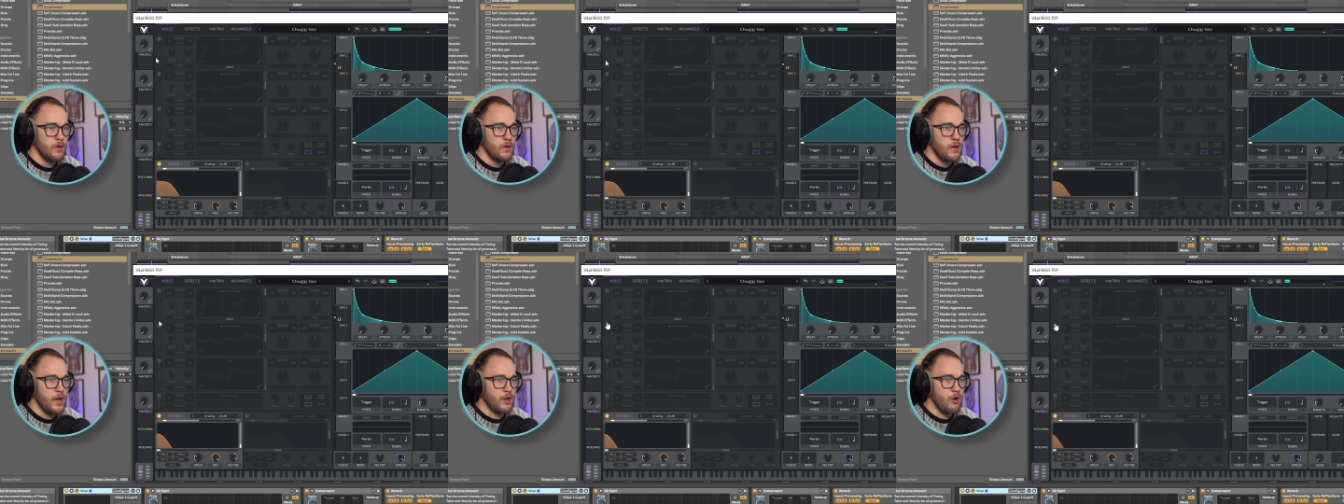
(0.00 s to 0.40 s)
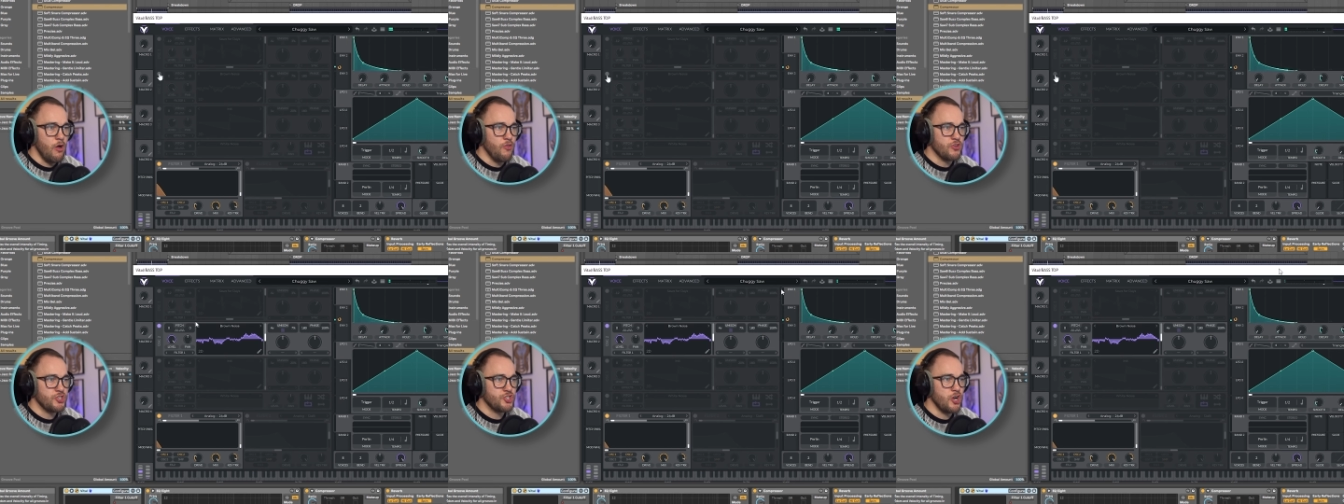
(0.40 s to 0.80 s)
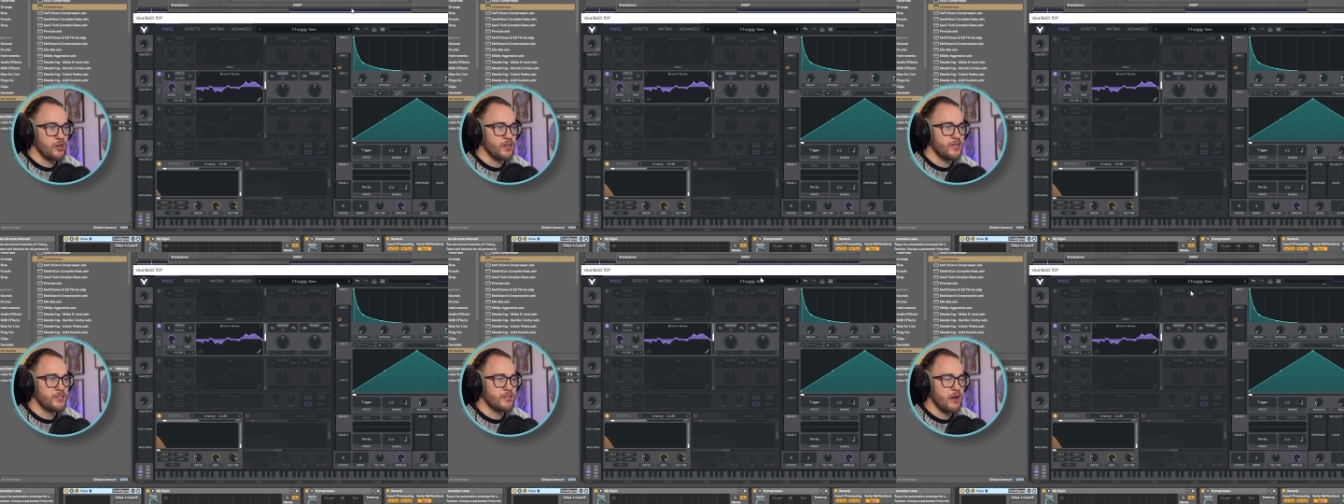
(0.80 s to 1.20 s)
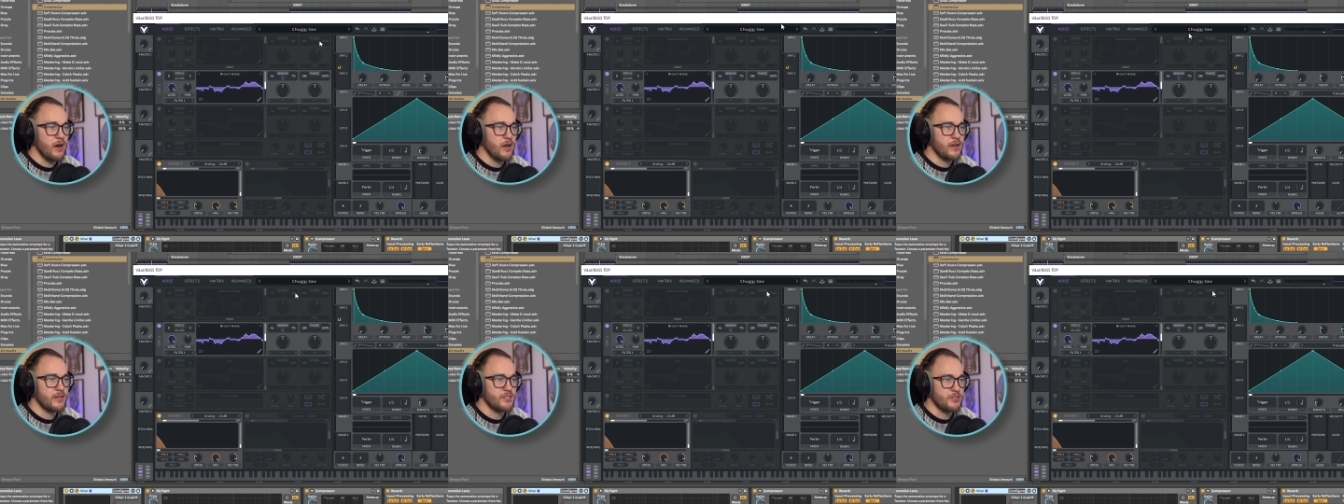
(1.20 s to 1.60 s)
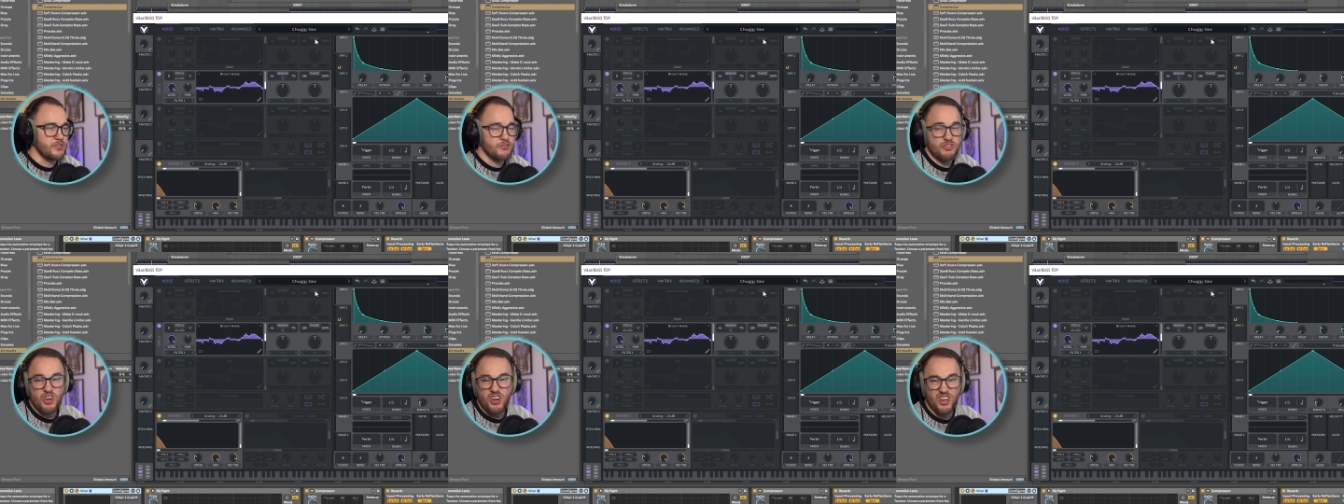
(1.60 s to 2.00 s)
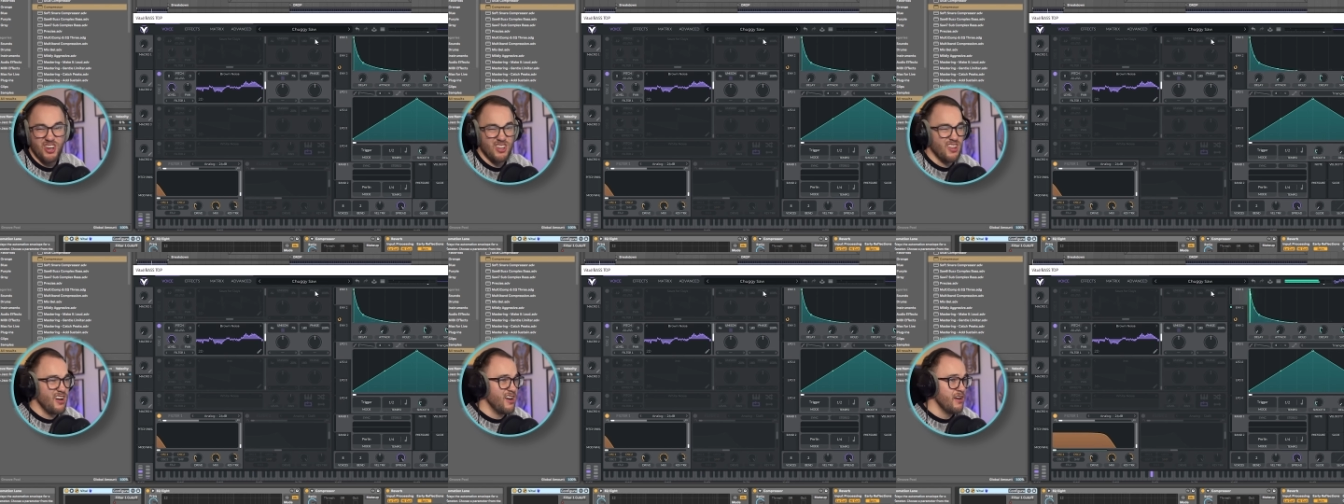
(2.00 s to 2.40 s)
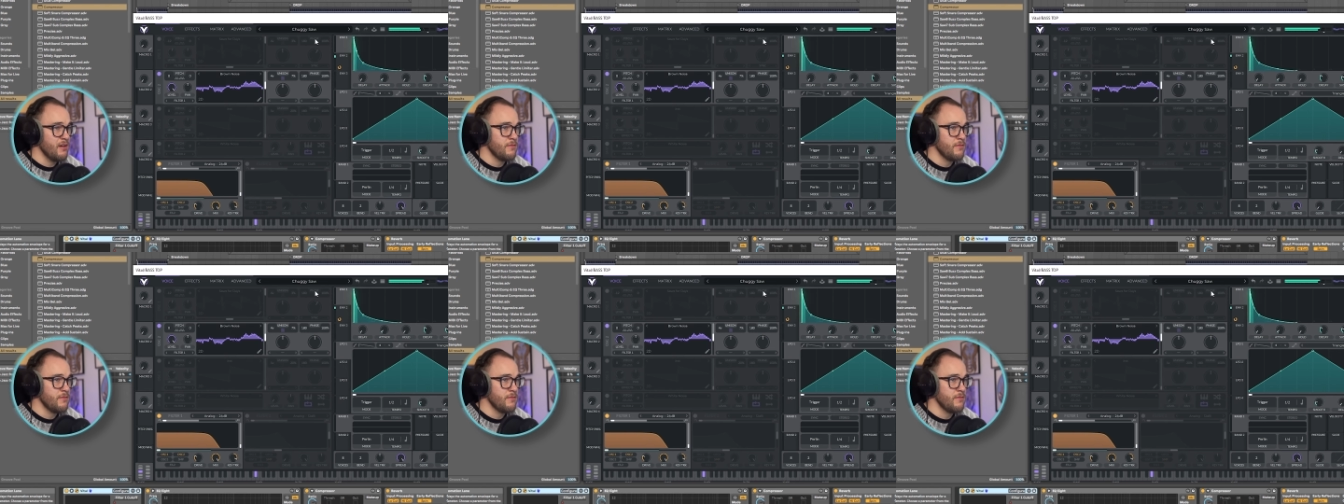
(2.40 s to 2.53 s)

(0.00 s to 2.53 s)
I call this chuggy saw because it's chugging along.